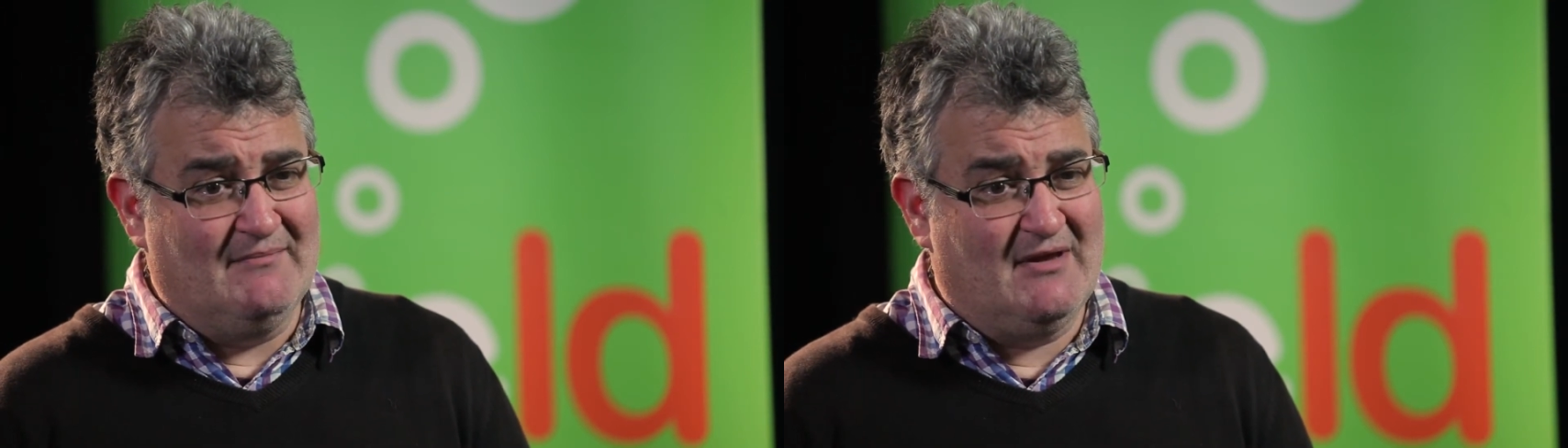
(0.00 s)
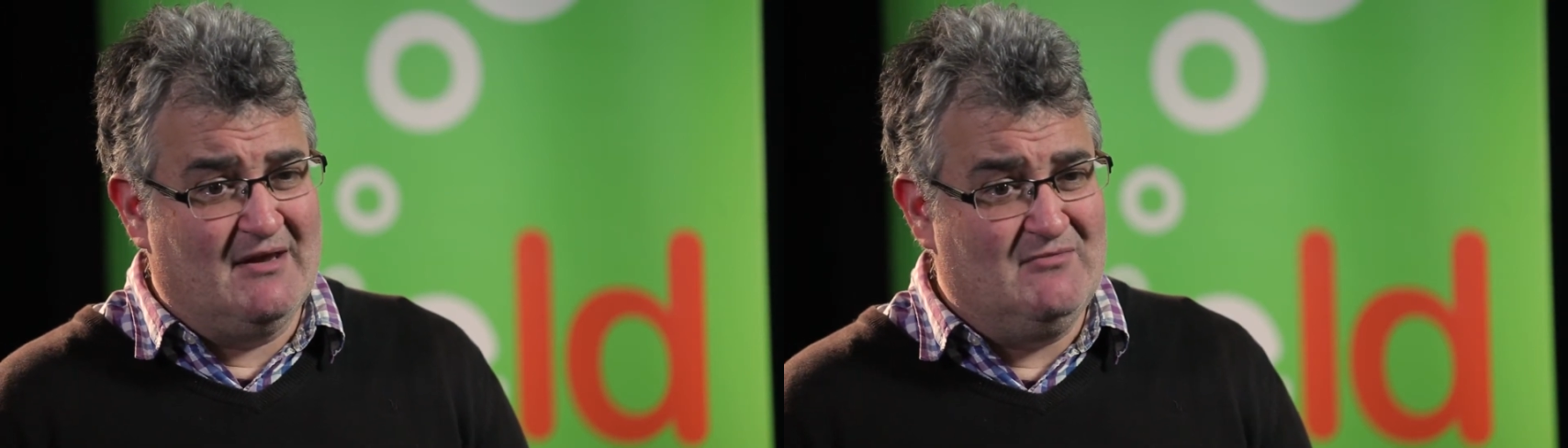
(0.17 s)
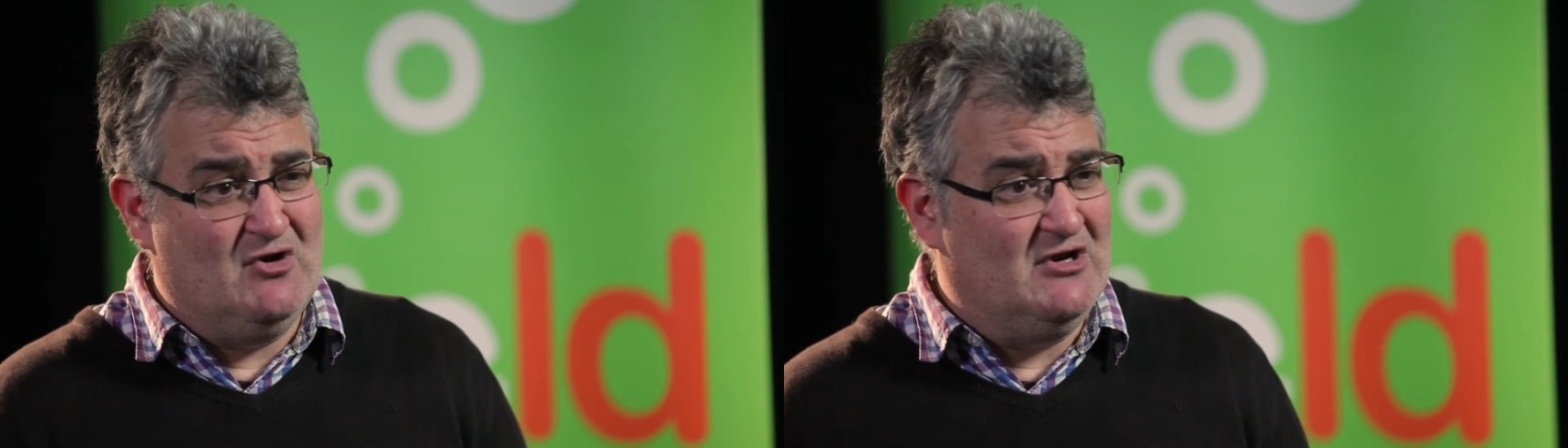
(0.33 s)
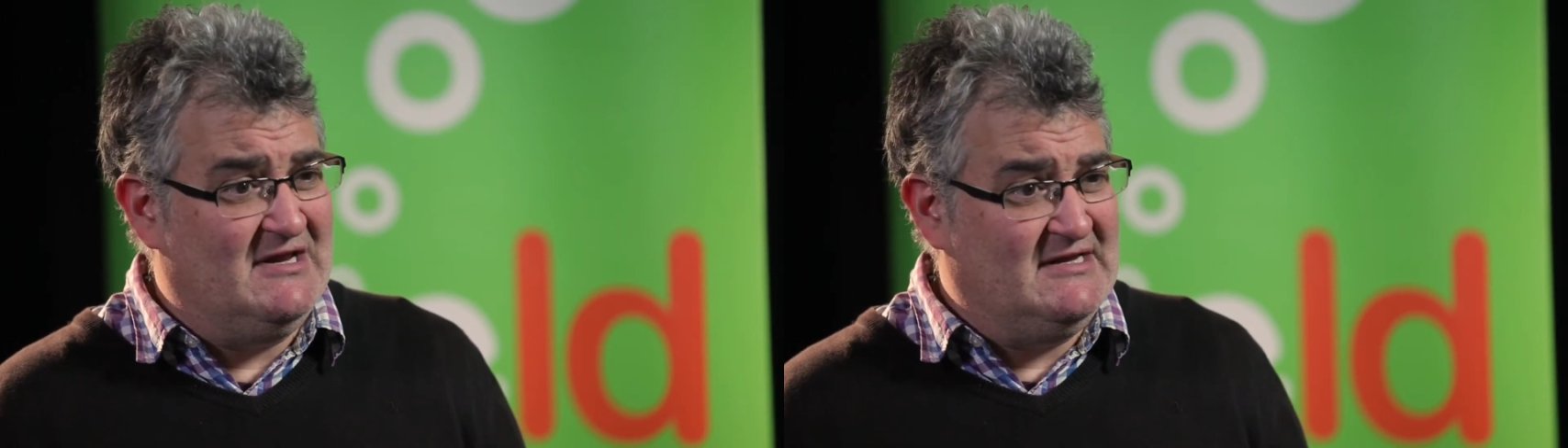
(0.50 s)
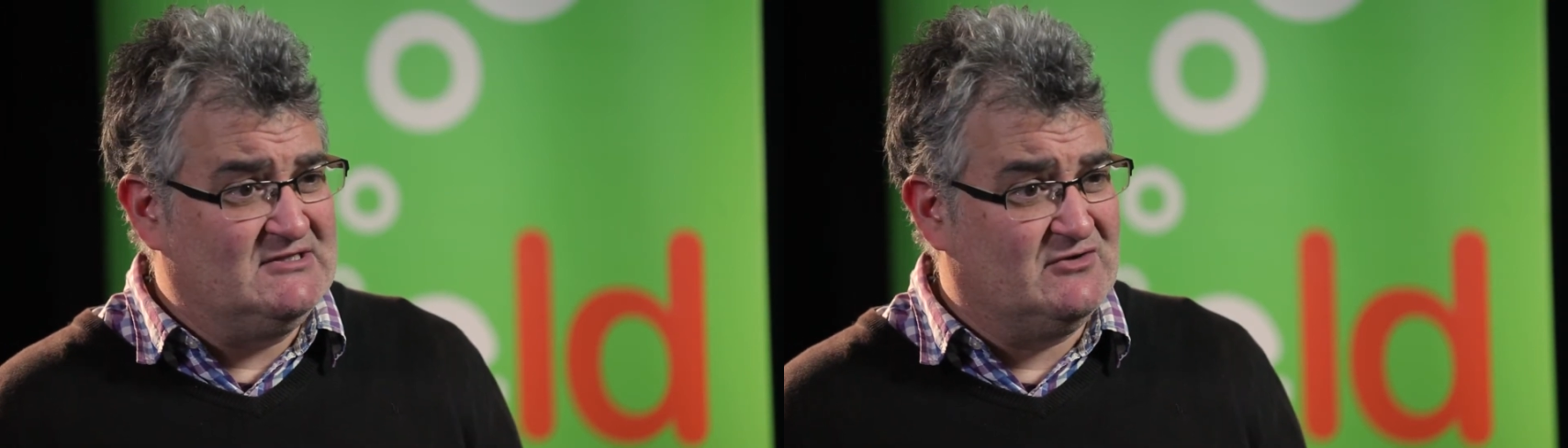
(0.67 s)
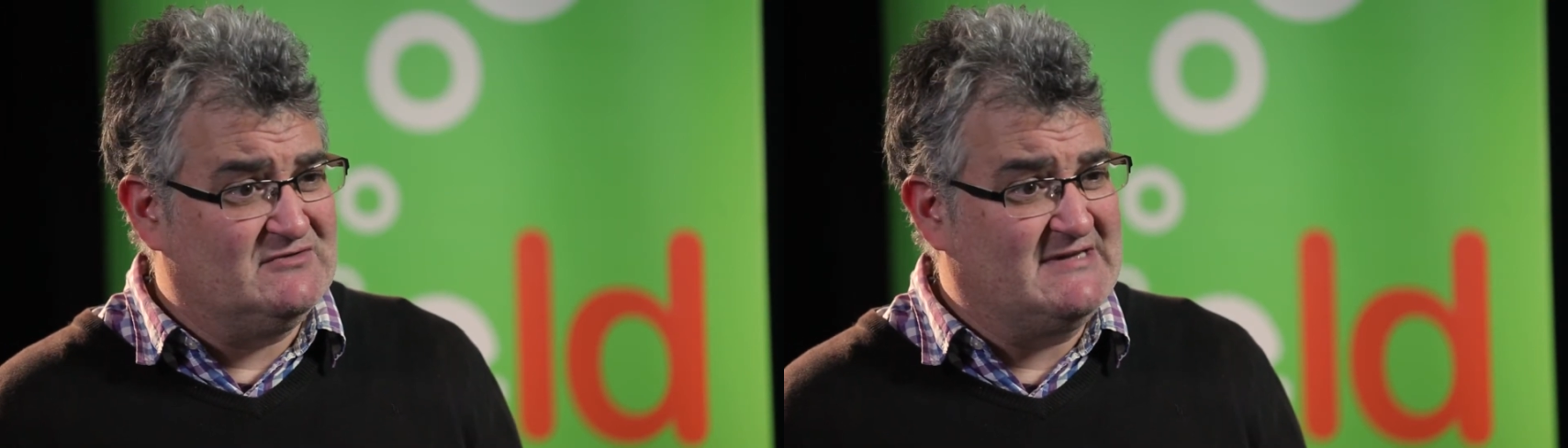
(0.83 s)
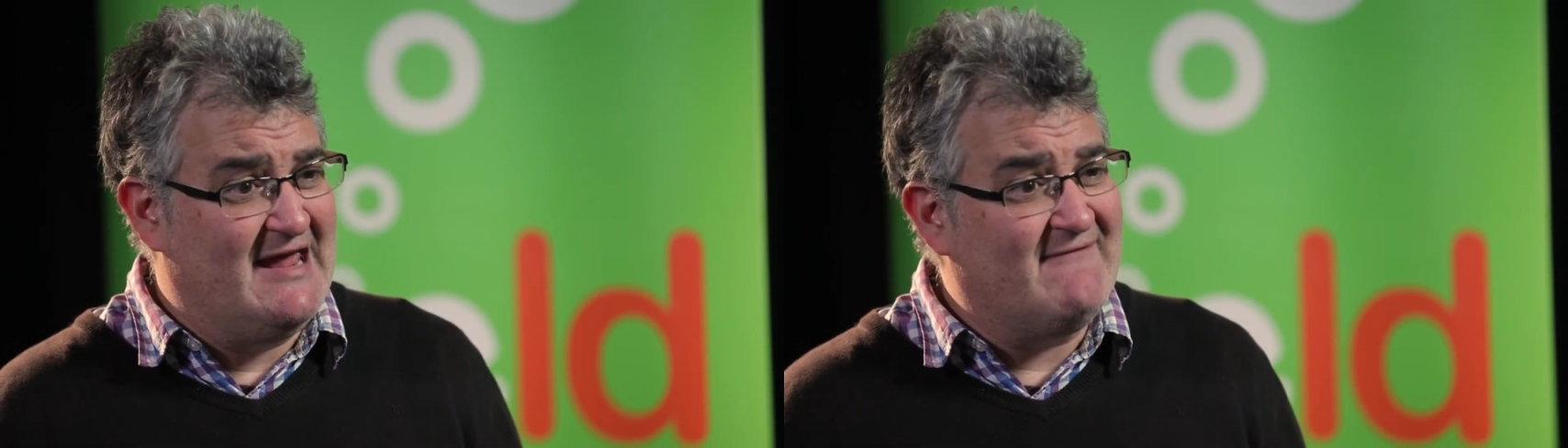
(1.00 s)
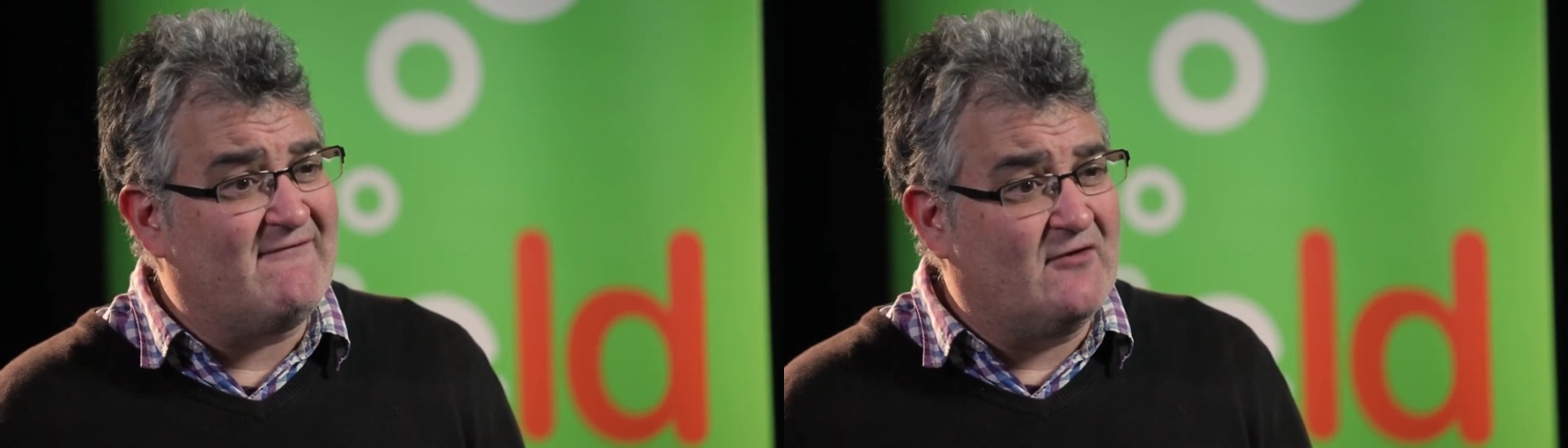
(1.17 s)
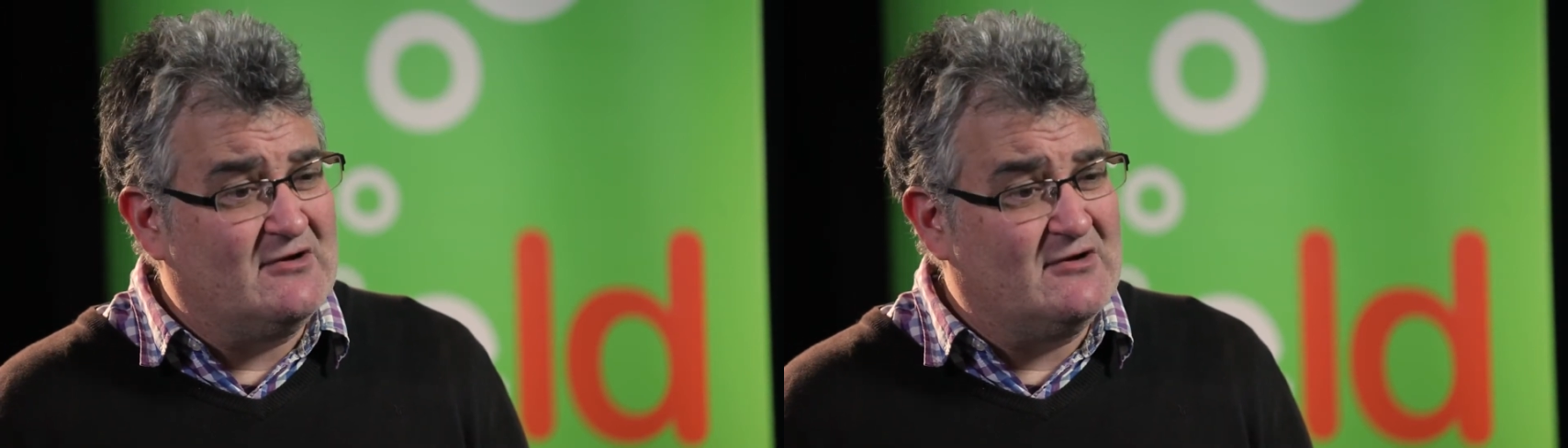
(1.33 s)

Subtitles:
community sort of